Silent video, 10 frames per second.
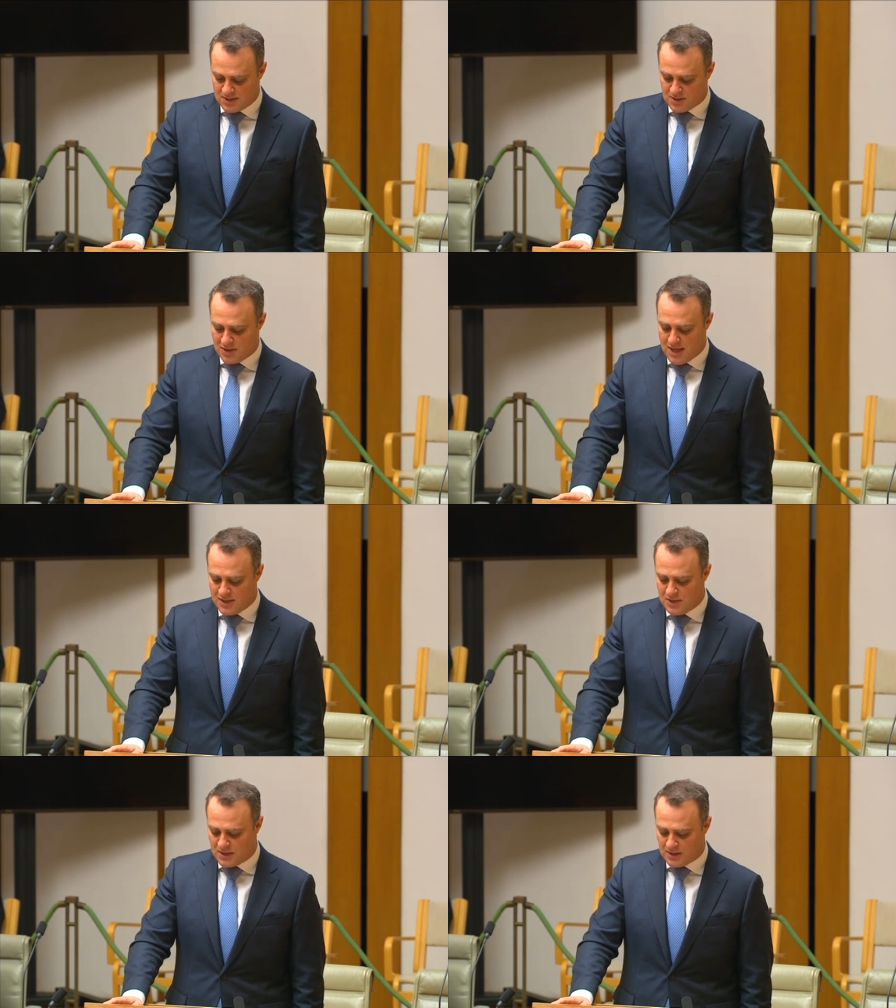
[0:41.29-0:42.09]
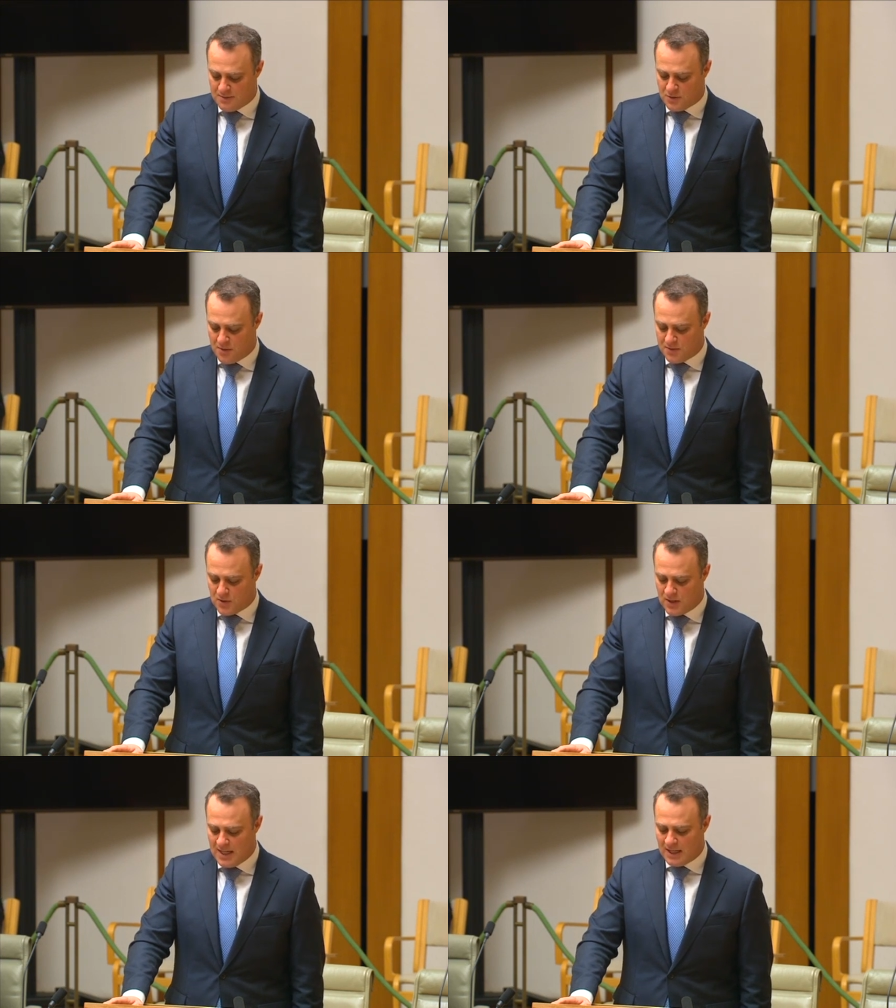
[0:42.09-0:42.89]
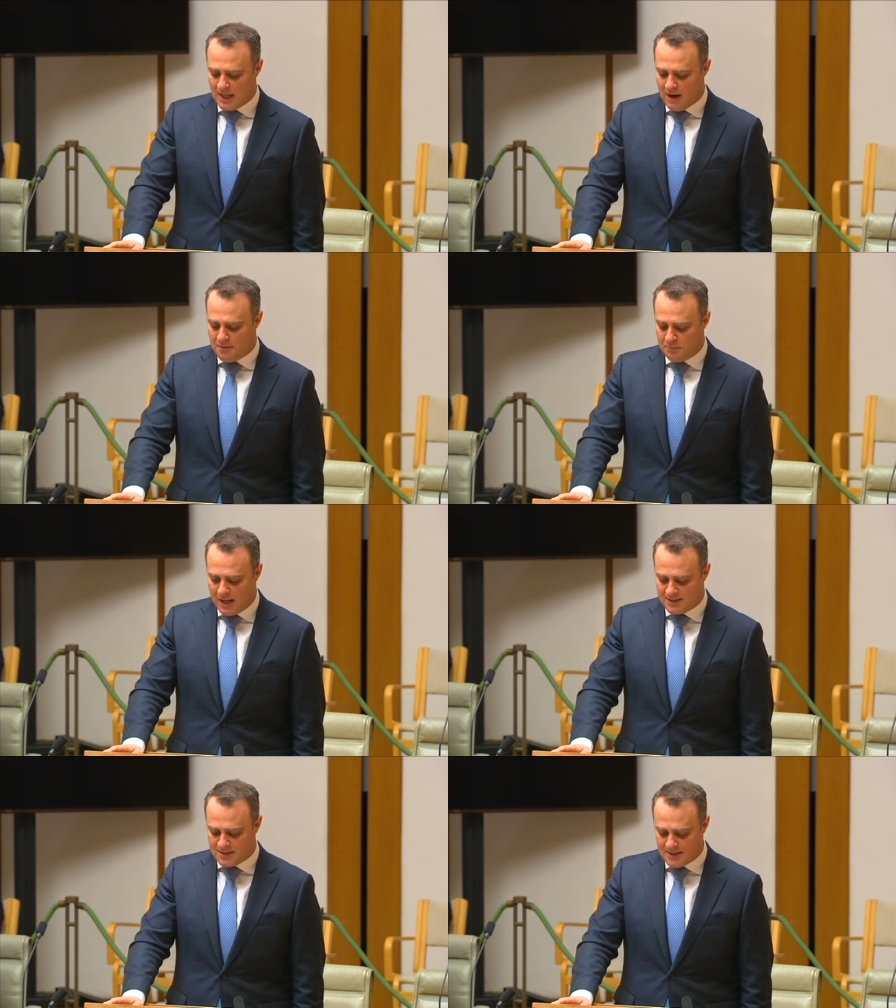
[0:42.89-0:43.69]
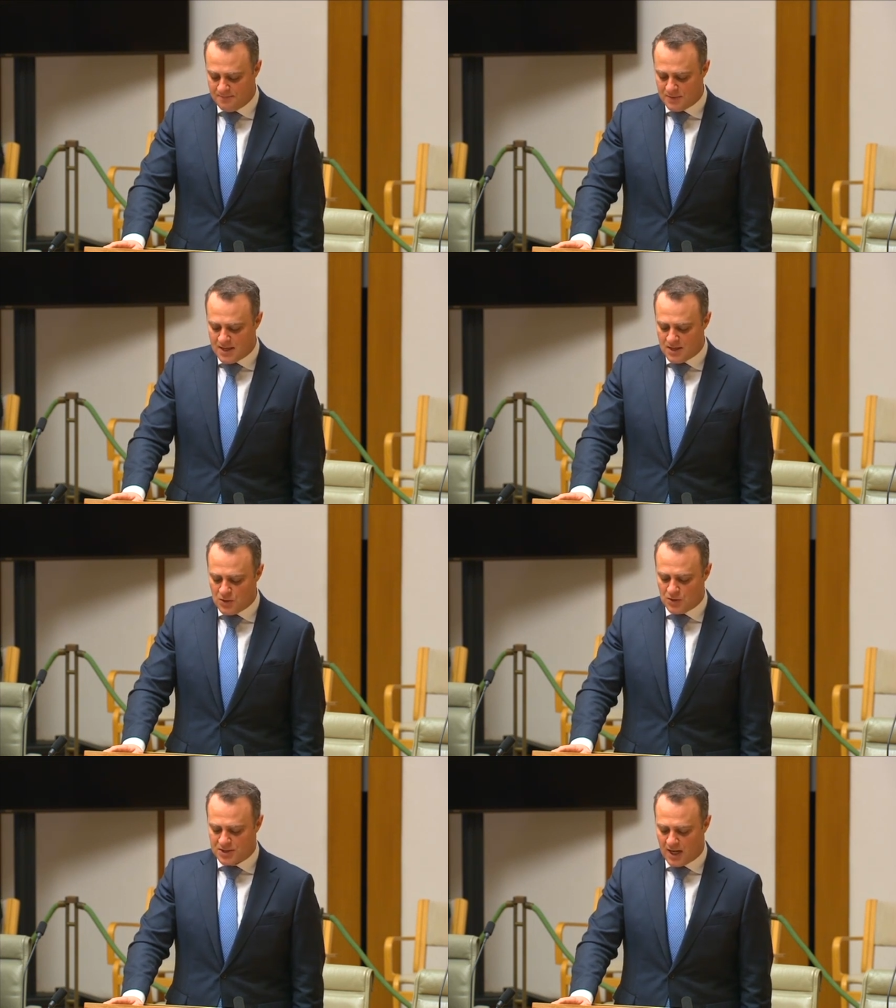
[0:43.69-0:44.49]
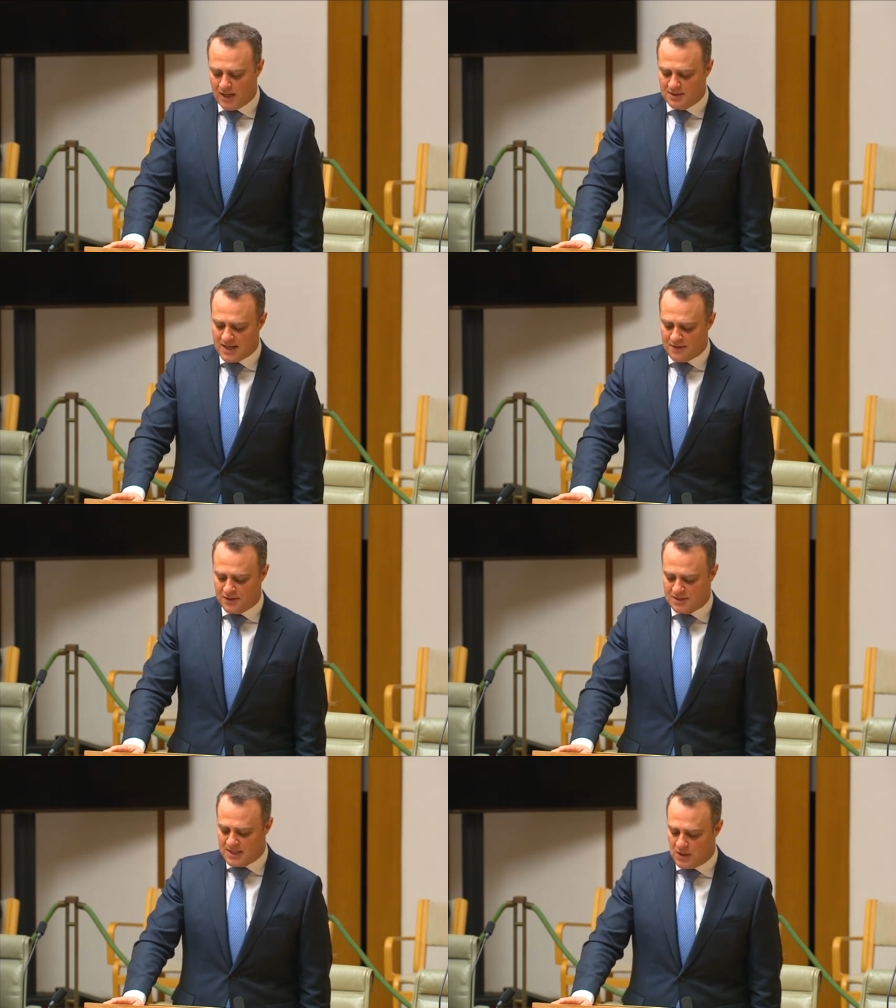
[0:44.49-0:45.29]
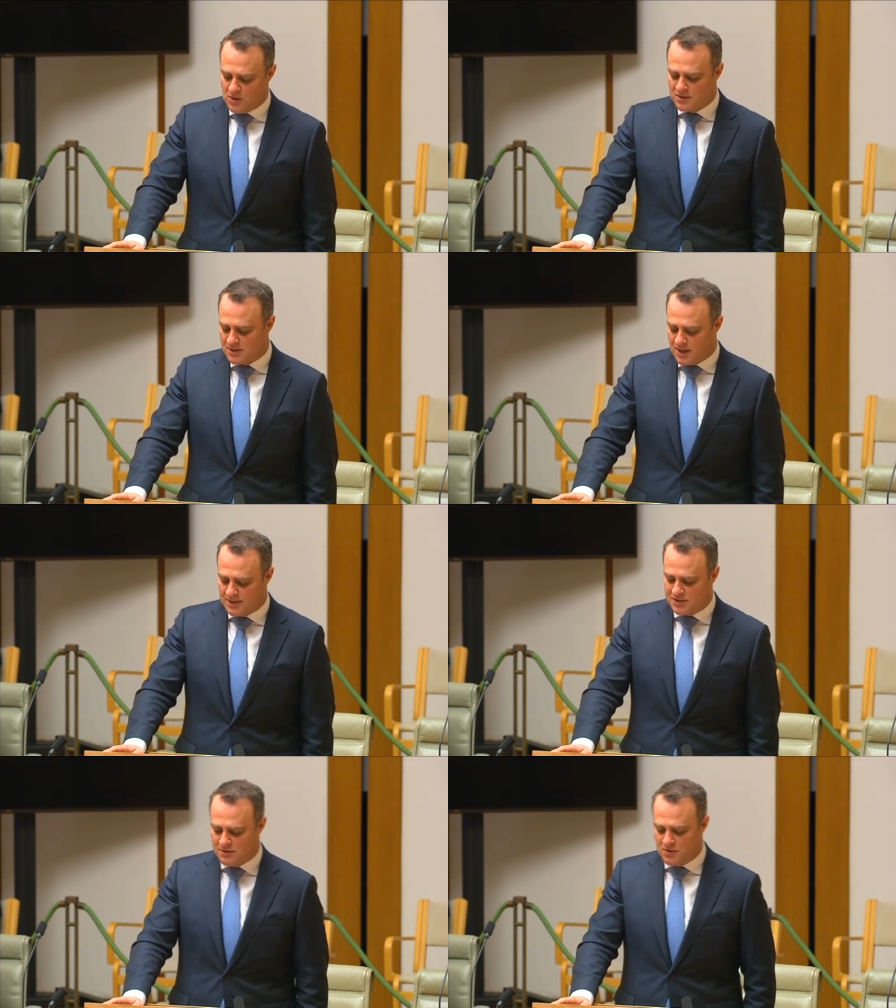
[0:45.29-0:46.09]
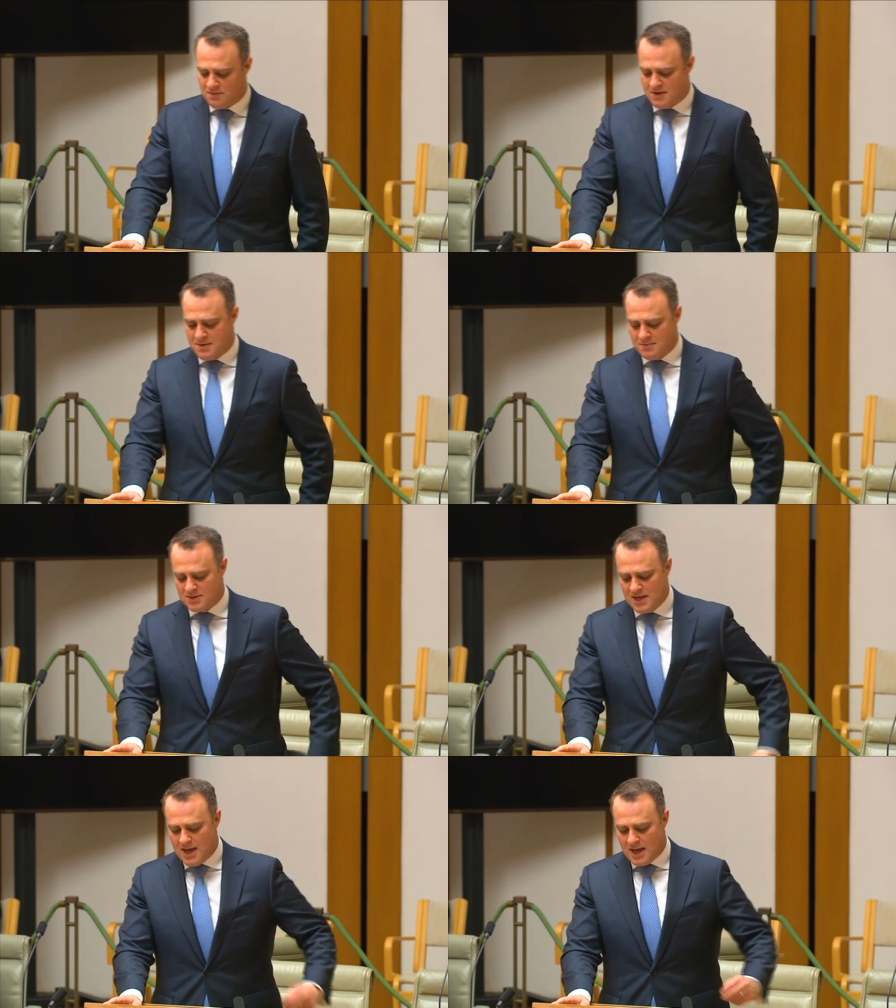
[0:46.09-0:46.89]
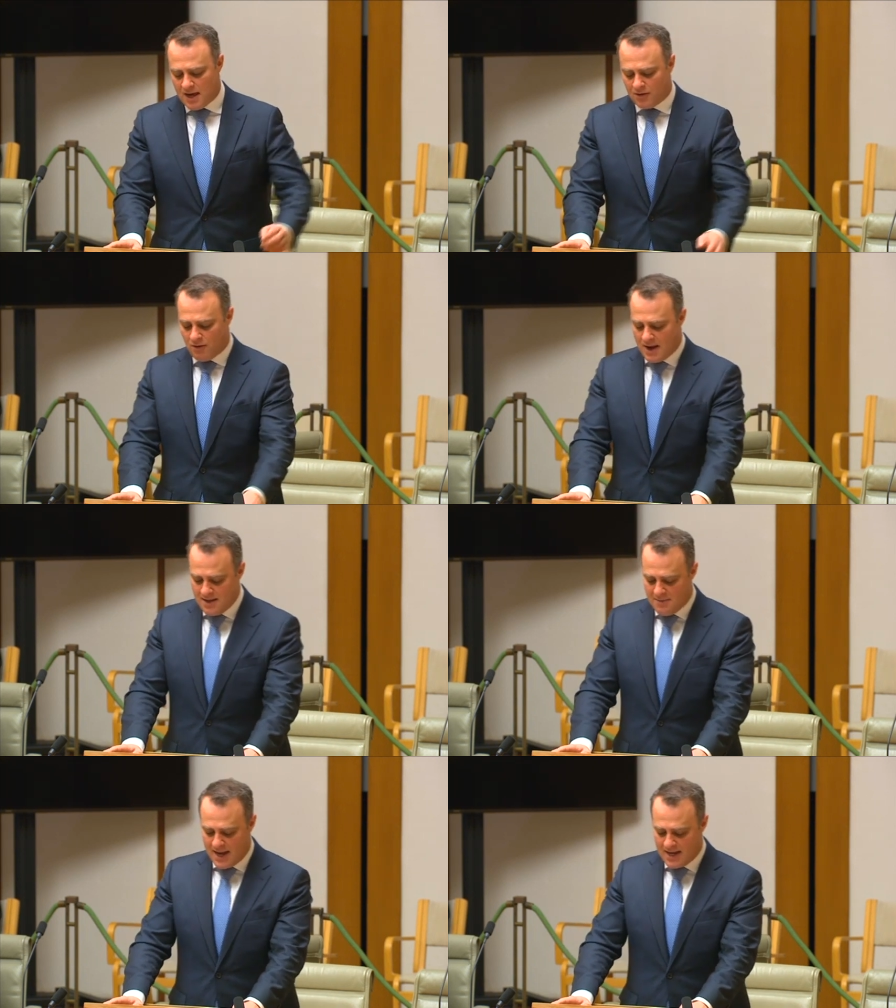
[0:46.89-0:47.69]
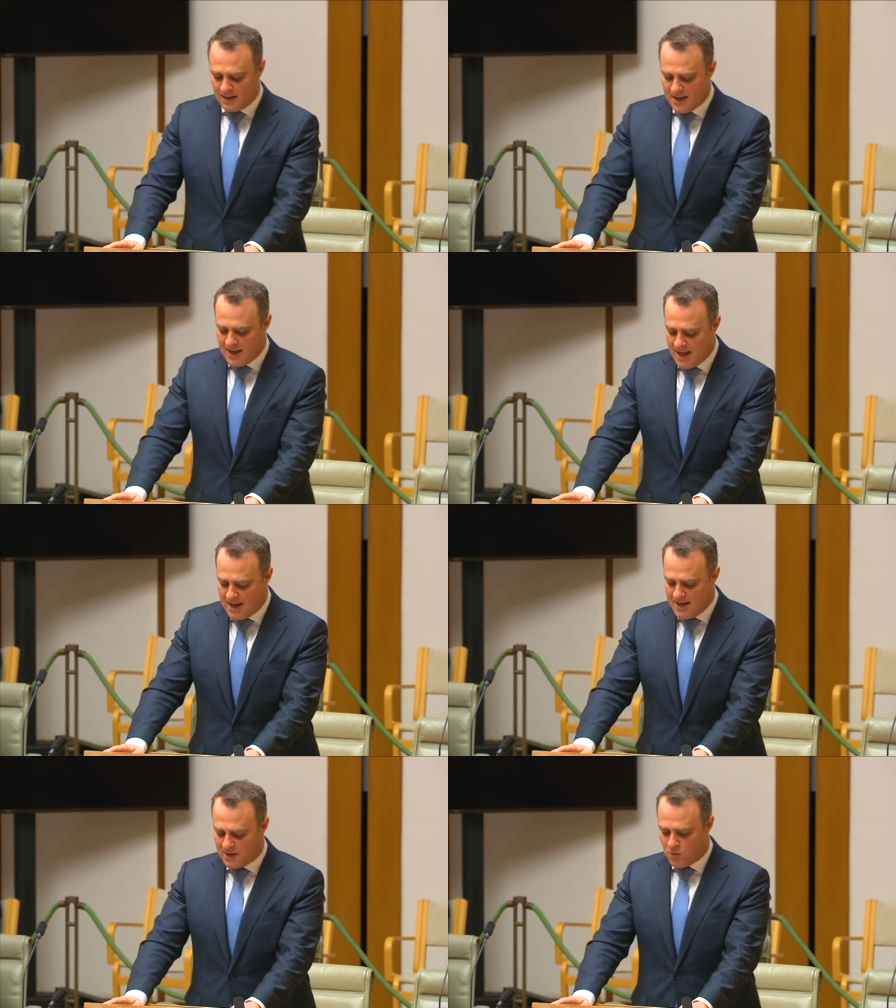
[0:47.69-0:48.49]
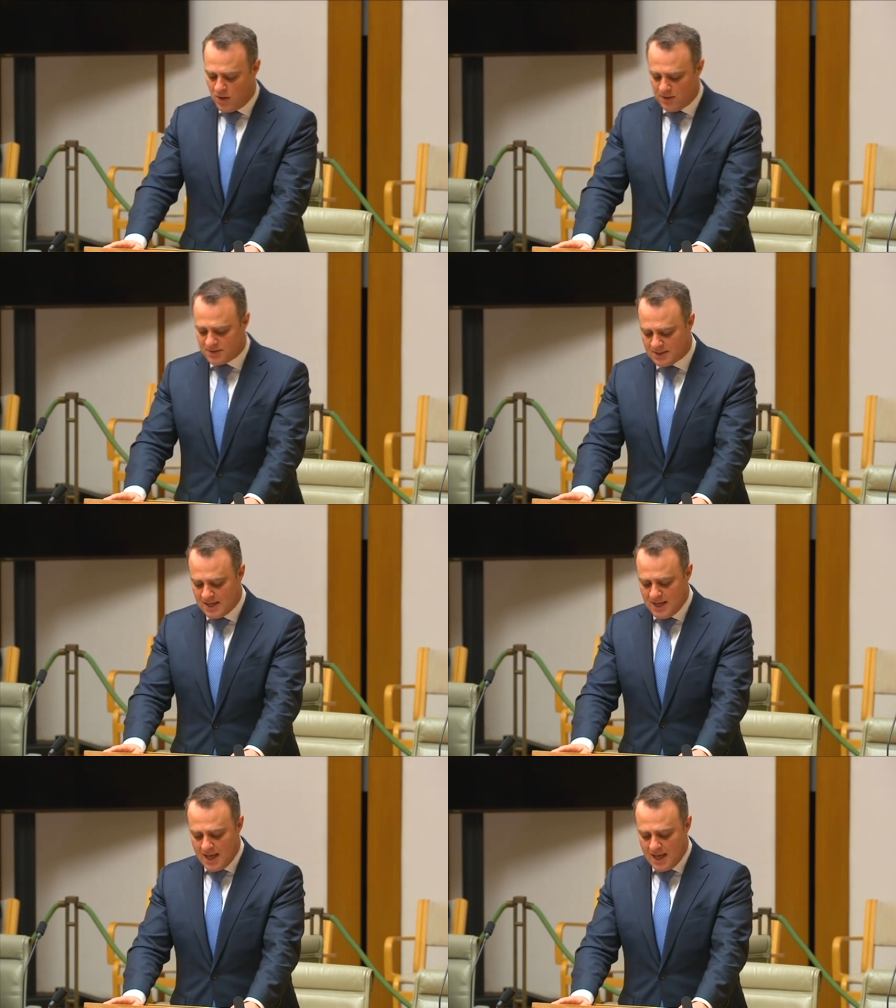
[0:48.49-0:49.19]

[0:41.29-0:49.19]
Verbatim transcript: So thank you to Club Commodore Lara Blasi, Your tireless advocacy alongside General Committee members uh, Graham Ainley and Nick Wallace